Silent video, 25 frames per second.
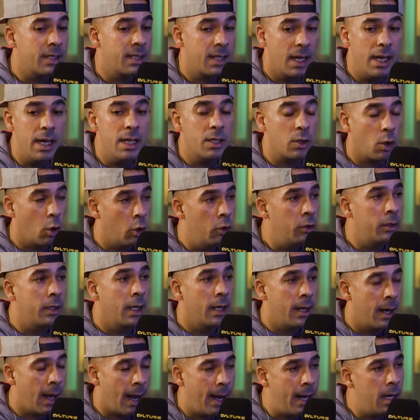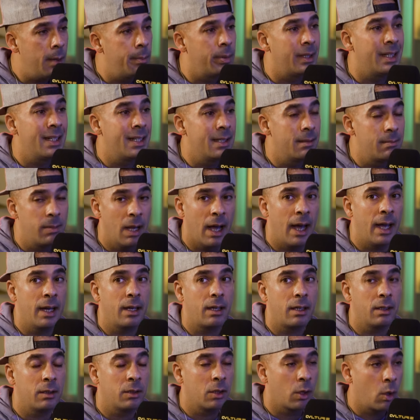to say, it's undeniably,
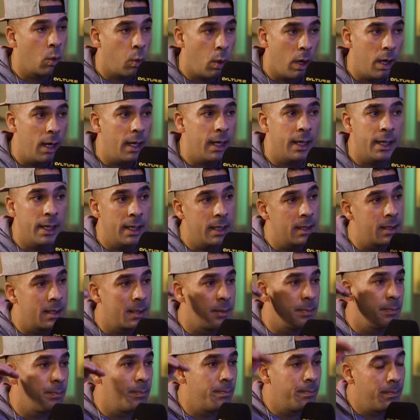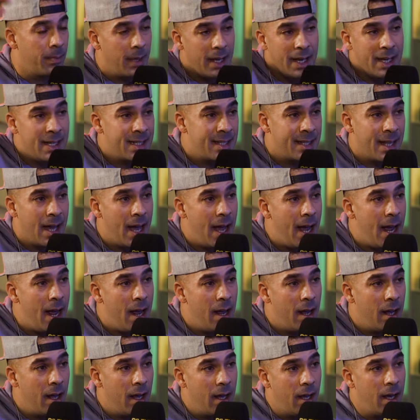like, the quality is
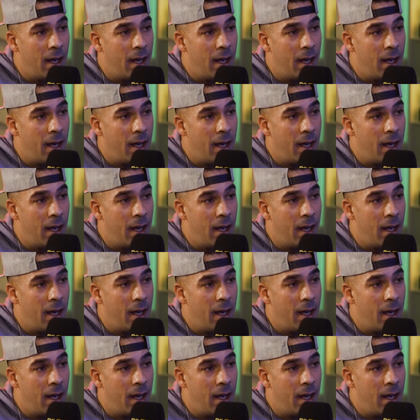there.